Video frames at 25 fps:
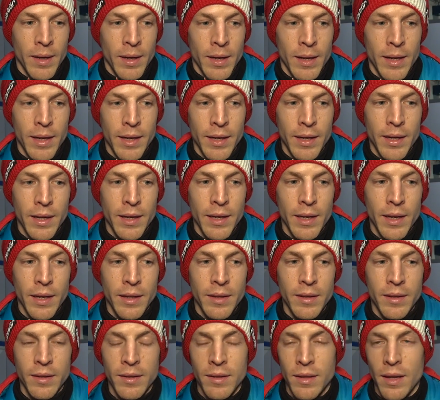I
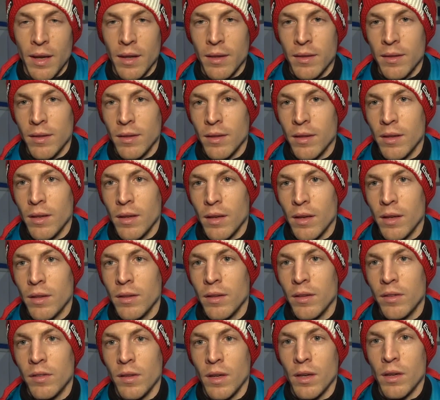didn't get in
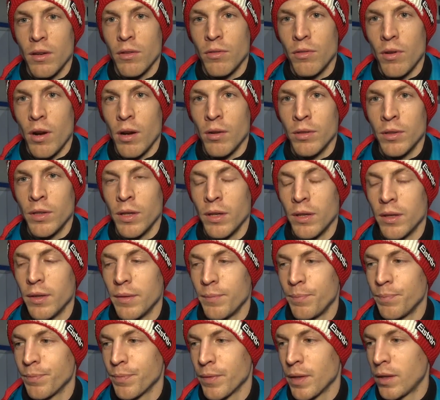the second round,
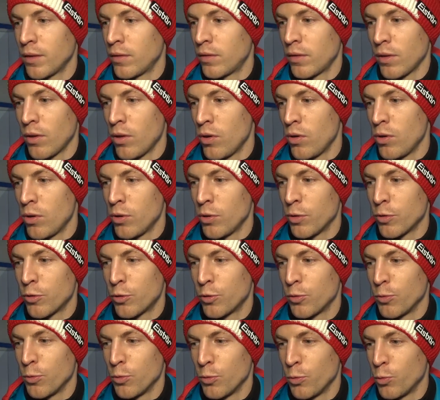and so
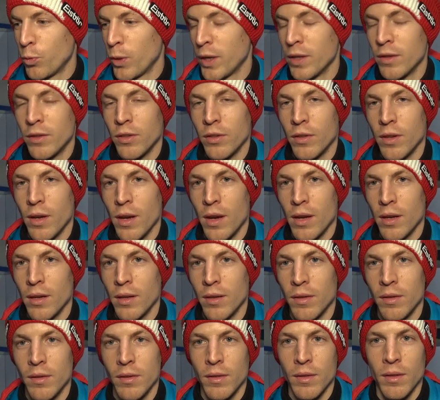to win today
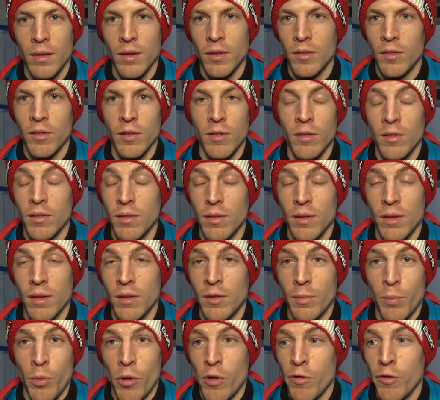
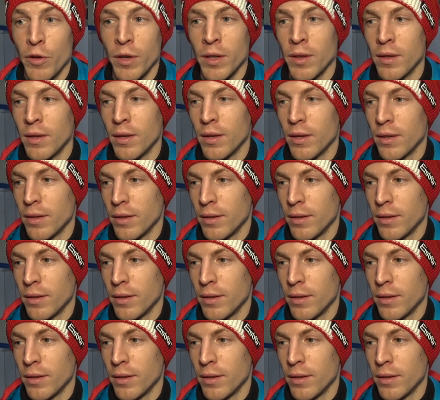it's perfect.